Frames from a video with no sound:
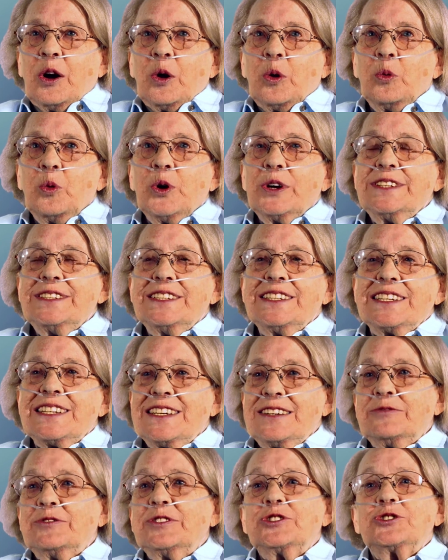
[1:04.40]
wouldn't
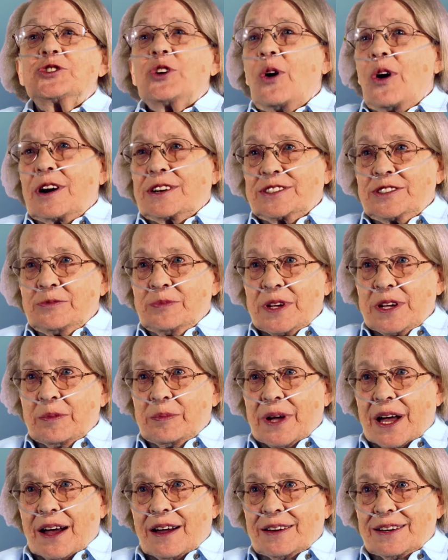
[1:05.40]
even talk to me
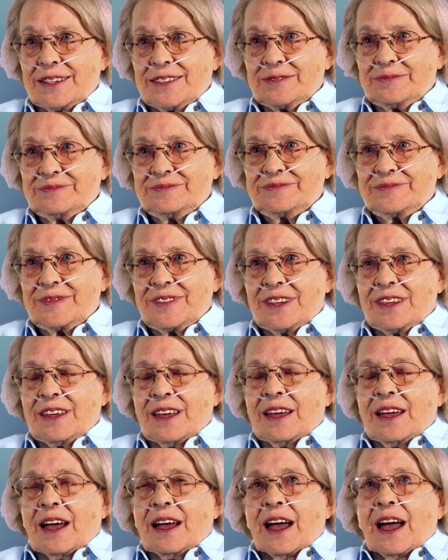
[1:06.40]
about
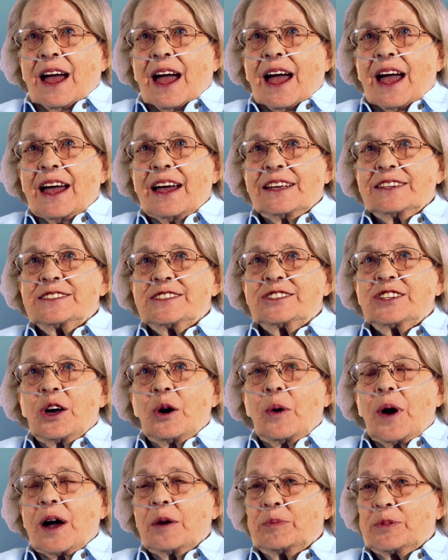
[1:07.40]
it. And
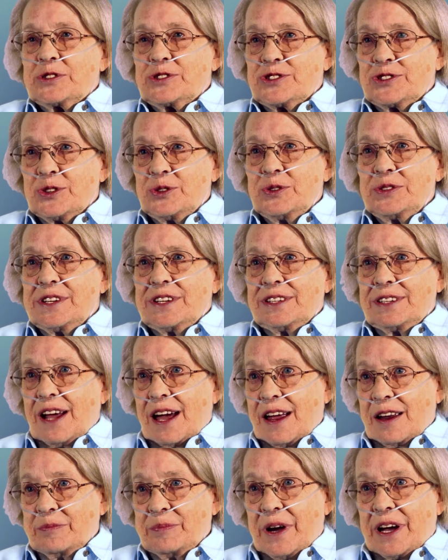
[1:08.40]
so I pursued it
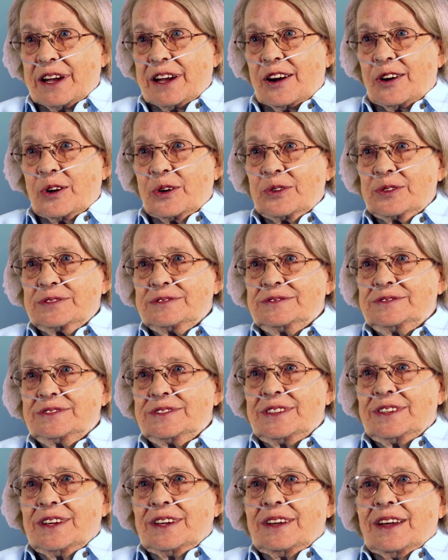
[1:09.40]
on my own
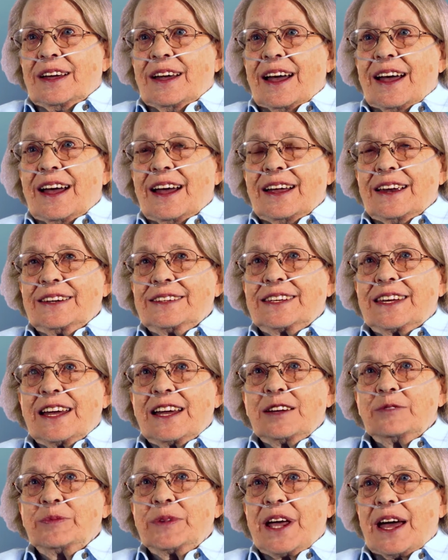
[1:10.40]
and
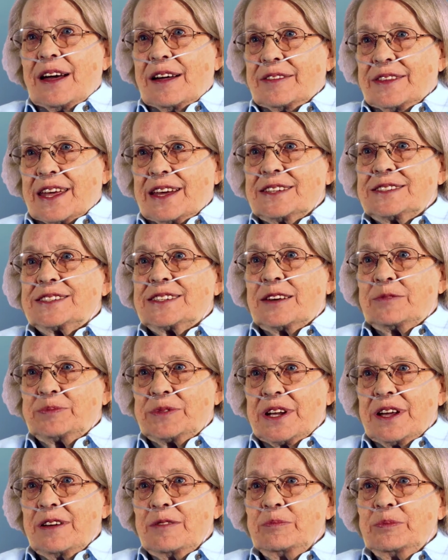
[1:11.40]
came down that
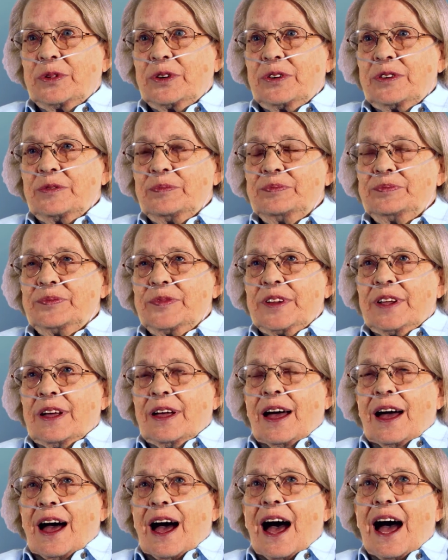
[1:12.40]
September.
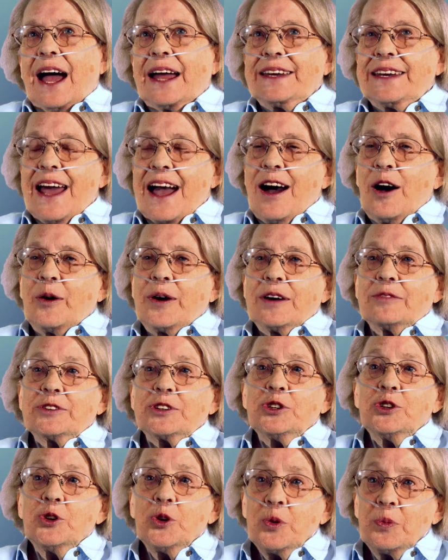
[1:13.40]
I now have
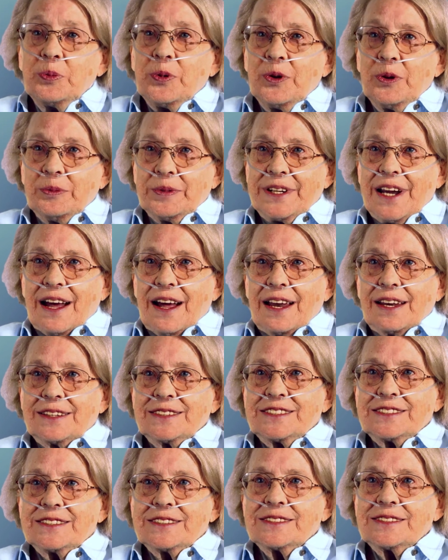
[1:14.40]
a new
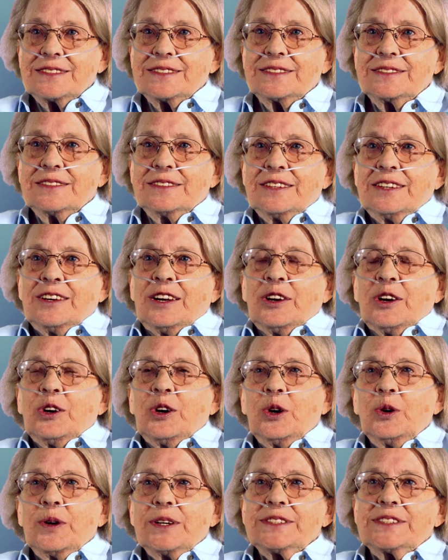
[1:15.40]
pulmonologist
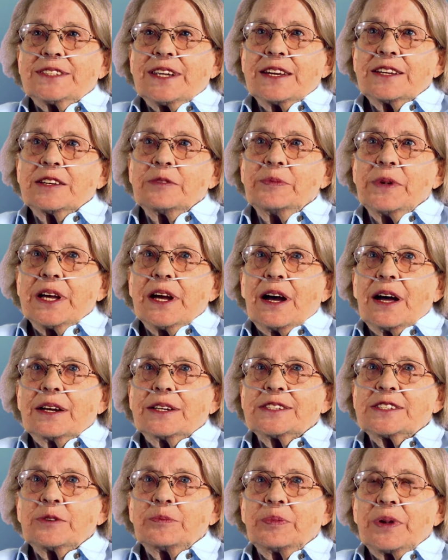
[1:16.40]
who has taken me on
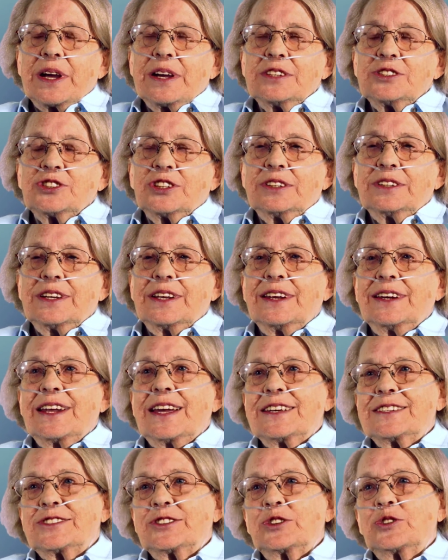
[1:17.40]
as a patient and
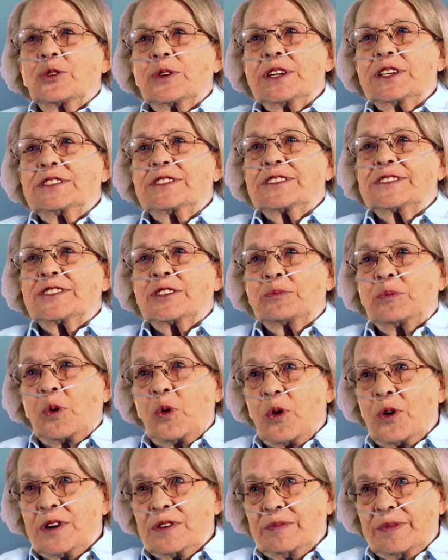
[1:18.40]
has agreed to
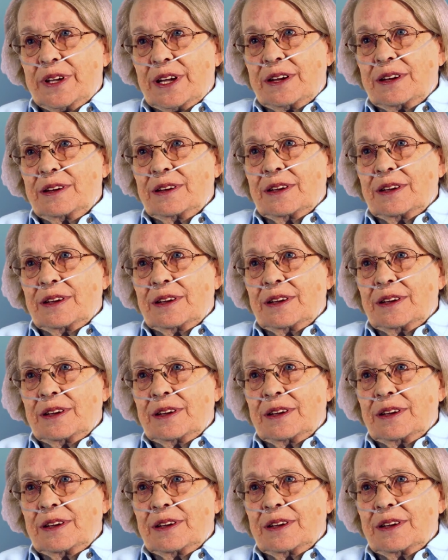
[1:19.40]
support me